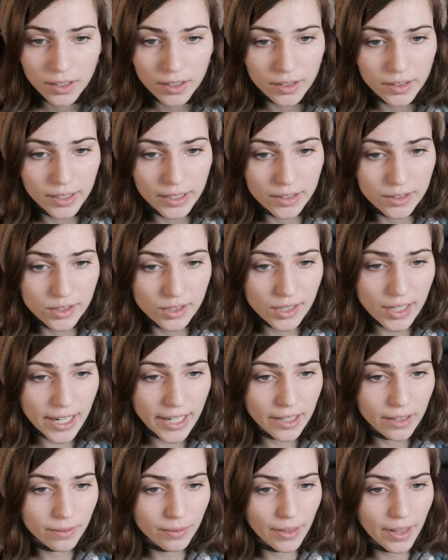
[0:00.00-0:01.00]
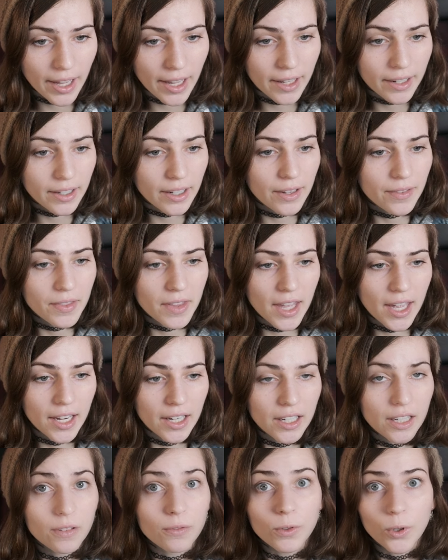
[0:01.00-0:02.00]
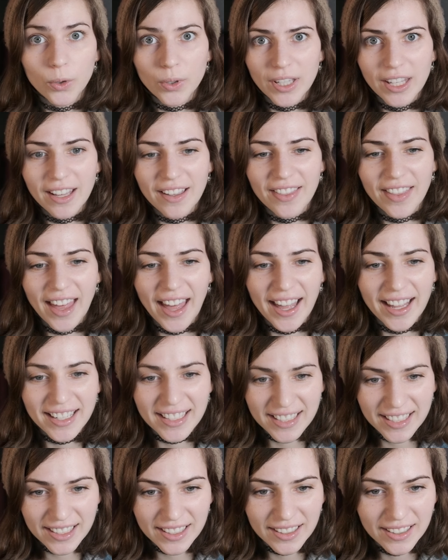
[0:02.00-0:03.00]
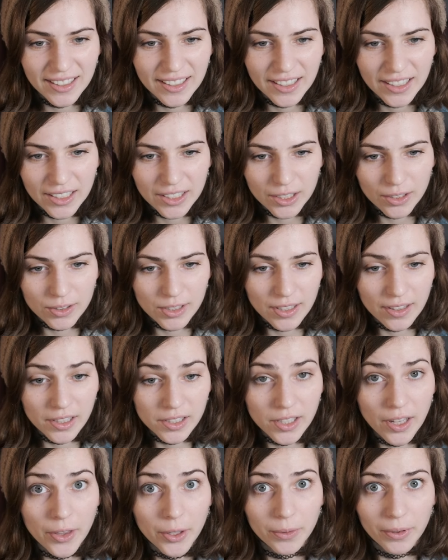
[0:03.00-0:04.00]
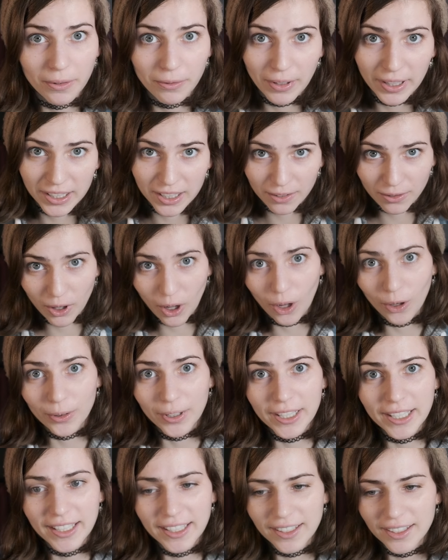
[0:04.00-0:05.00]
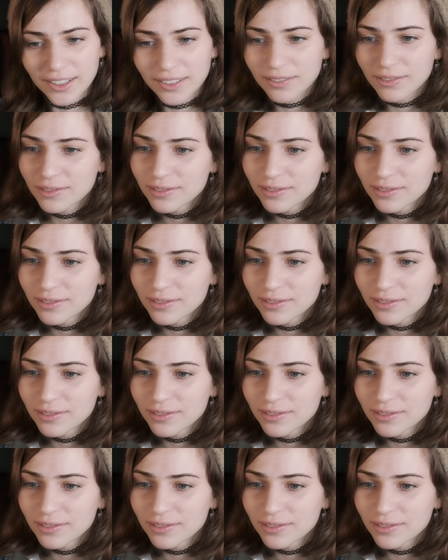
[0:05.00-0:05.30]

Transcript: inside of that, and then invoking that using this other reflective call right here.